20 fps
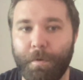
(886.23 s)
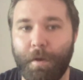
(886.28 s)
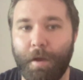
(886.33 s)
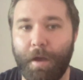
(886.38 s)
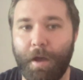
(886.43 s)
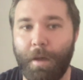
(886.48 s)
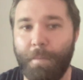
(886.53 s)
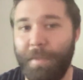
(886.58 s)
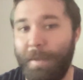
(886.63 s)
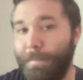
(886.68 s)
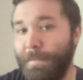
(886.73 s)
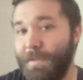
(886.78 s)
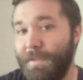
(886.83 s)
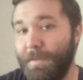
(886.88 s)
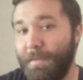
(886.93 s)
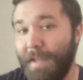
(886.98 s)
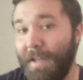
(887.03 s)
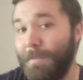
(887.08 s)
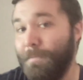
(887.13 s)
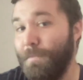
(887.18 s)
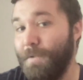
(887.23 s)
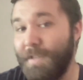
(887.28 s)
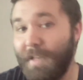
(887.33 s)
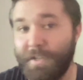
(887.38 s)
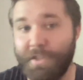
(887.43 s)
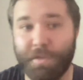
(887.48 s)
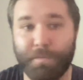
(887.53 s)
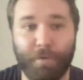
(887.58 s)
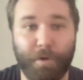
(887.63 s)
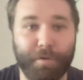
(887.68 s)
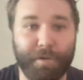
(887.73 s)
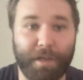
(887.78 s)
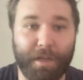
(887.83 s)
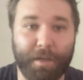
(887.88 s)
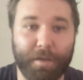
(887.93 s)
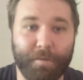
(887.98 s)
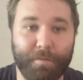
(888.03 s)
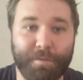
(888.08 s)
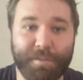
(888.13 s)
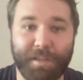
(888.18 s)
that Musashi wrote
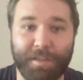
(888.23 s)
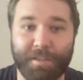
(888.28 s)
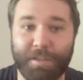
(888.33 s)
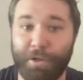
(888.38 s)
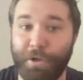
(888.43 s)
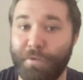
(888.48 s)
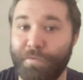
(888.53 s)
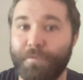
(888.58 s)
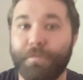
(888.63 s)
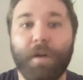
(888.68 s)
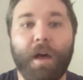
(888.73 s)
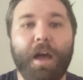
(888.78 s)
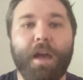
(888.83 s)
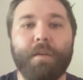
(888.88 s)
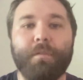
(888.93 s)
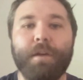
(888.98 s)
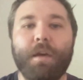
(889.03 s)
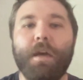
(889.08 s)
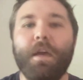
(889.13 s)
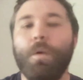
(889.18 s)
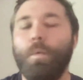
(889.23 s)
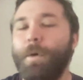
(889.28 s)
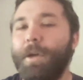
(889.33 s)
in 1605,